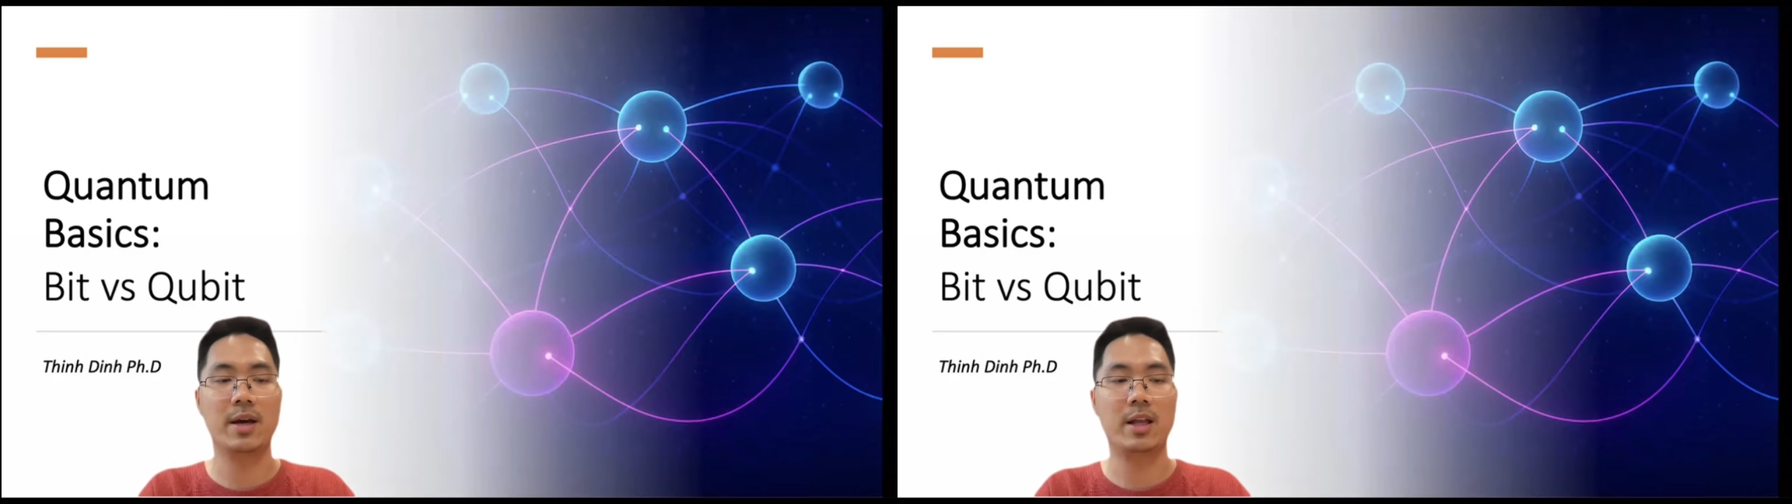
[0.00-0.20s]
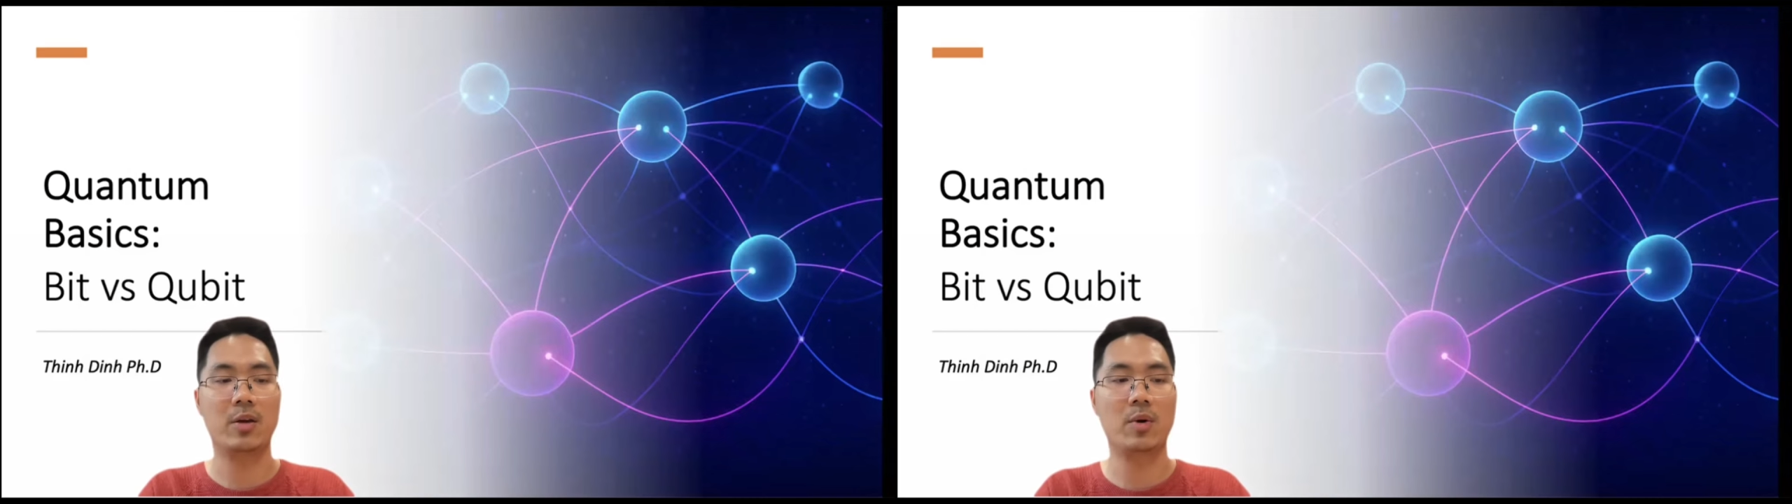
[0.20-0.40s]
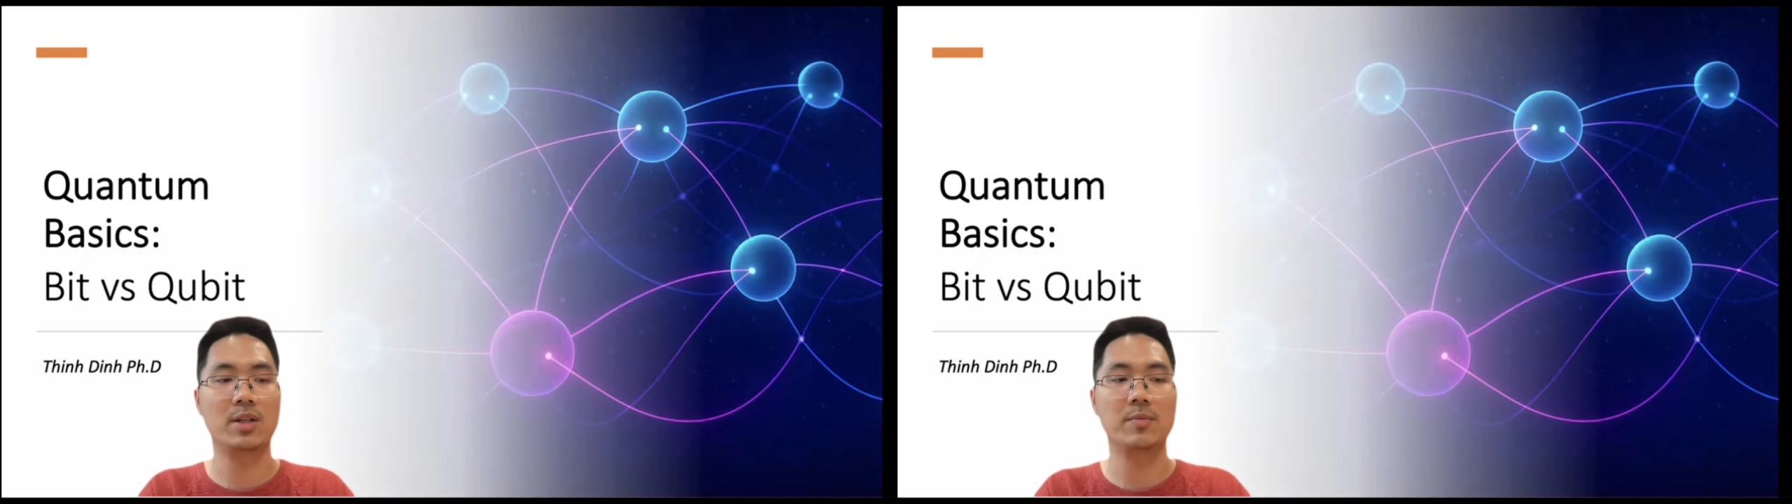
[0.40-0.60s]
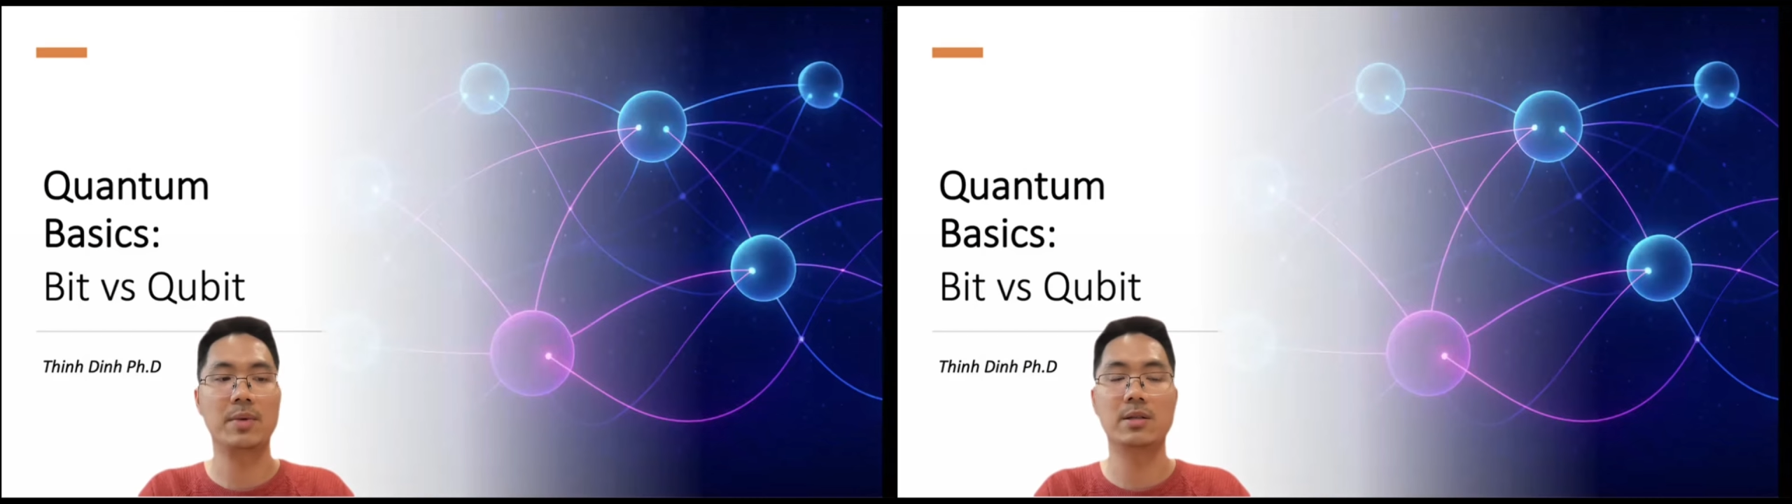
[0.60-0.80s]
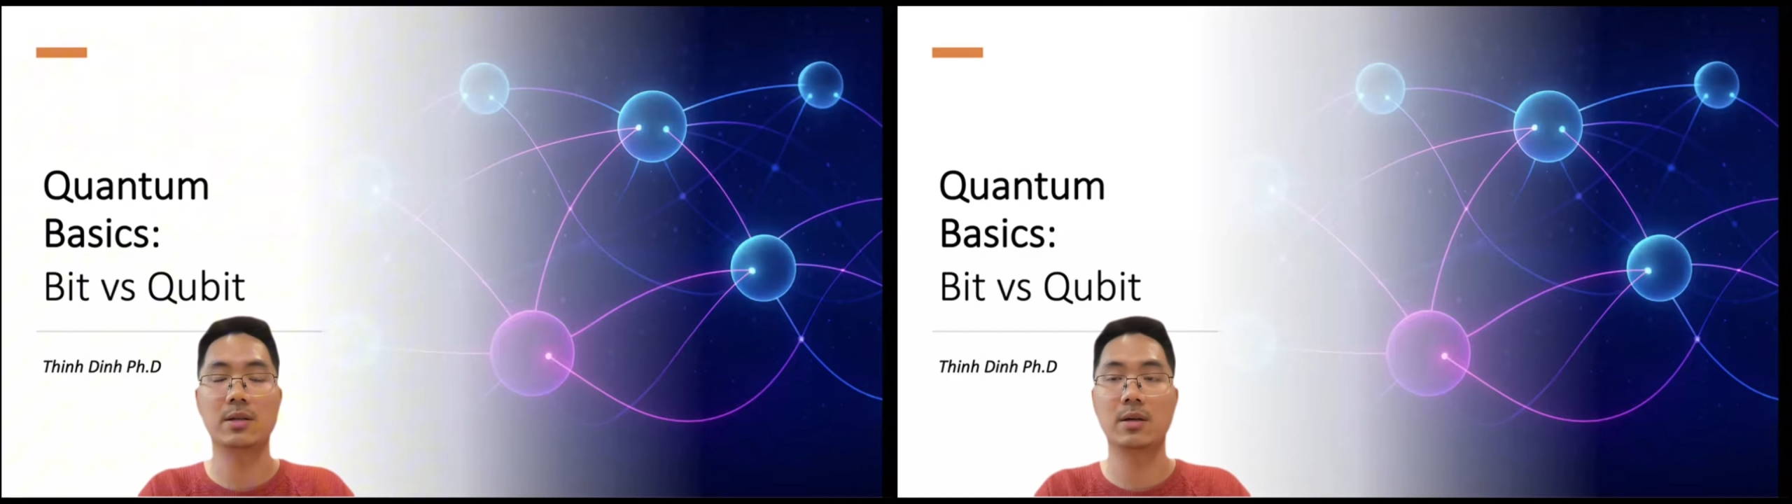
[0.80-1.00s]
and quantum
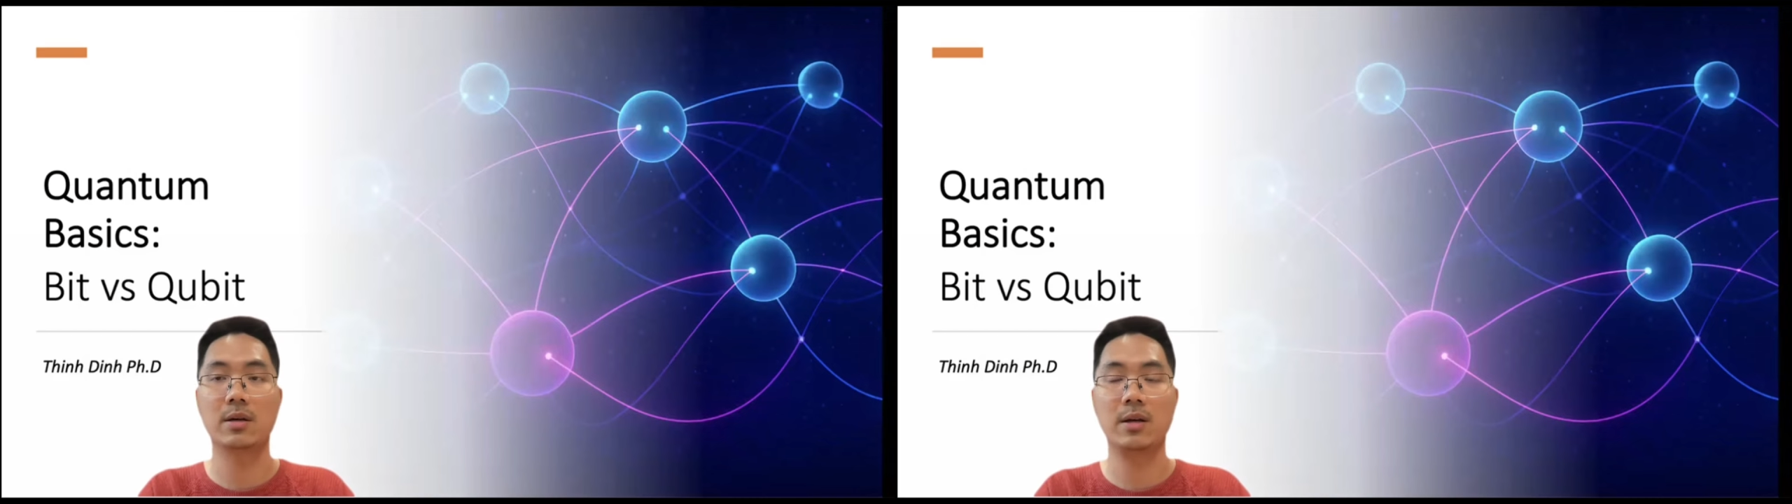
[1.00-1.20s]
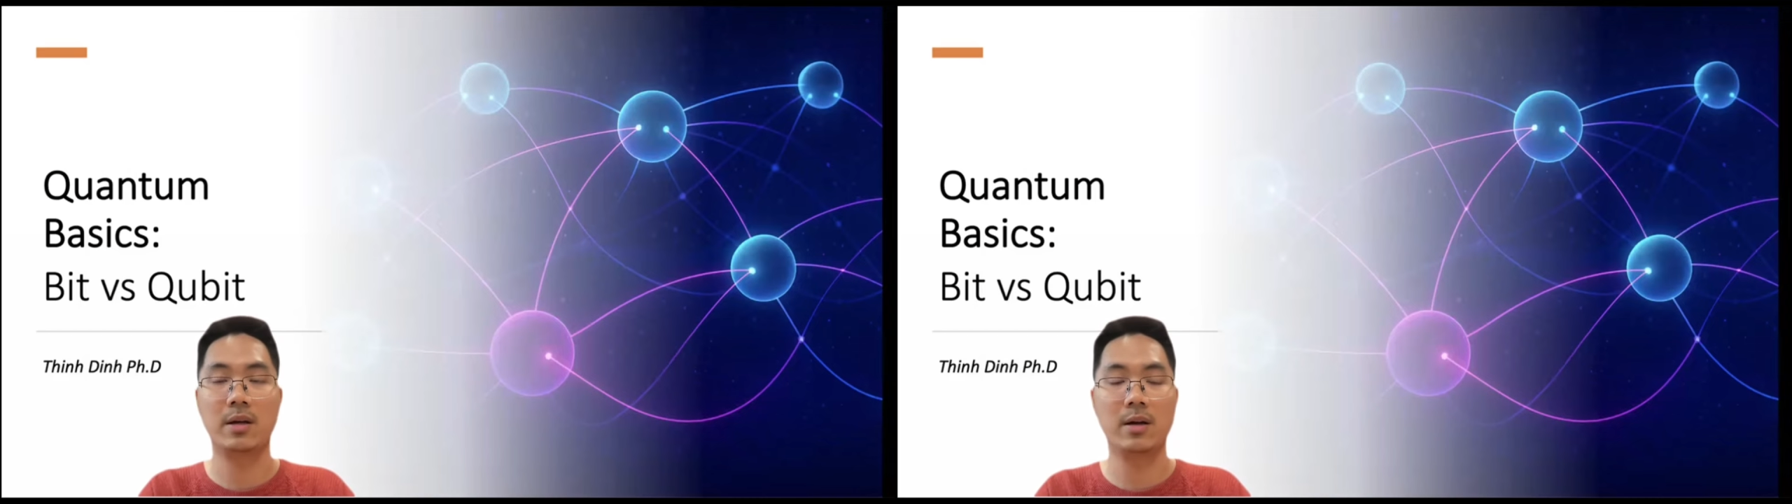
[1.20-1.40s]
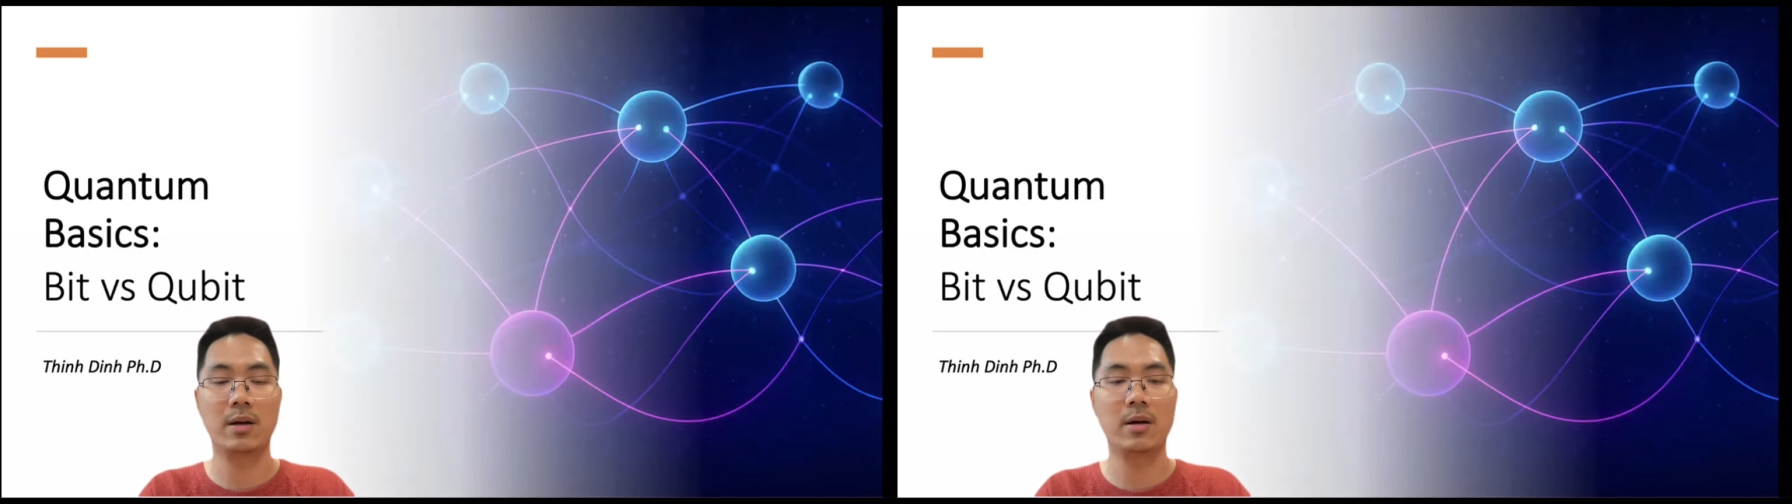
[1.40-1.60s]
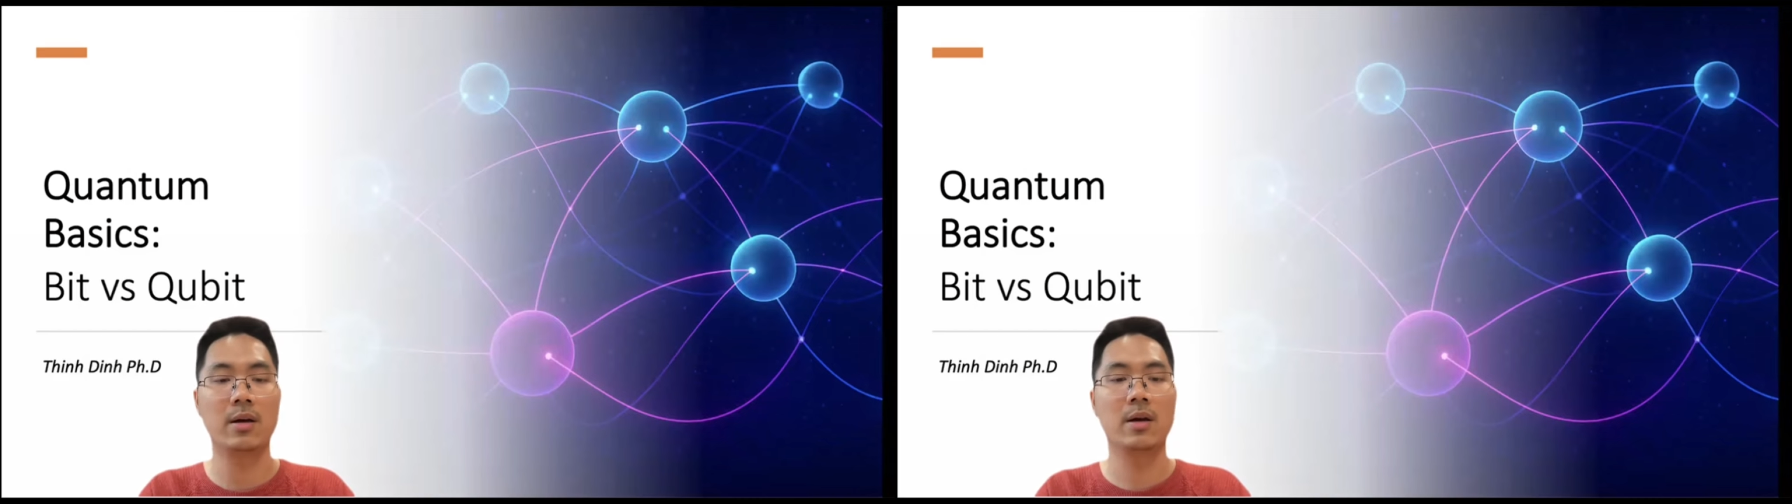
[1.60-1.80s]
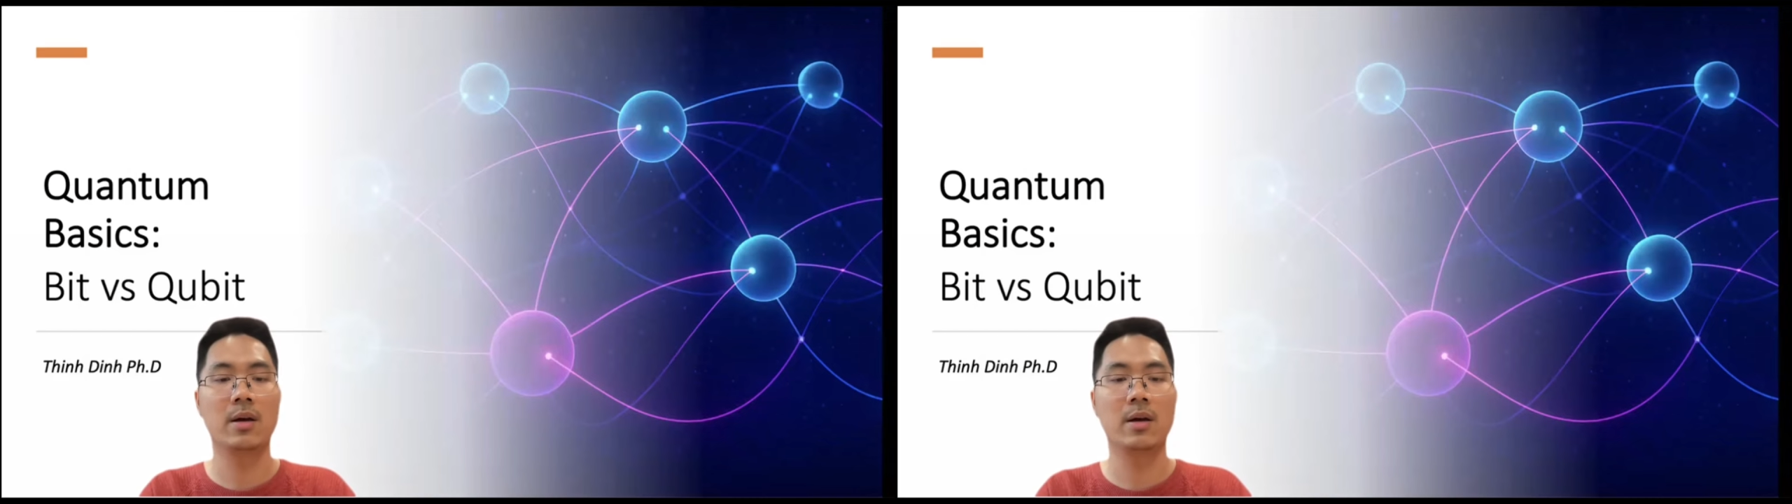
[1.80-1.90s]
bit in a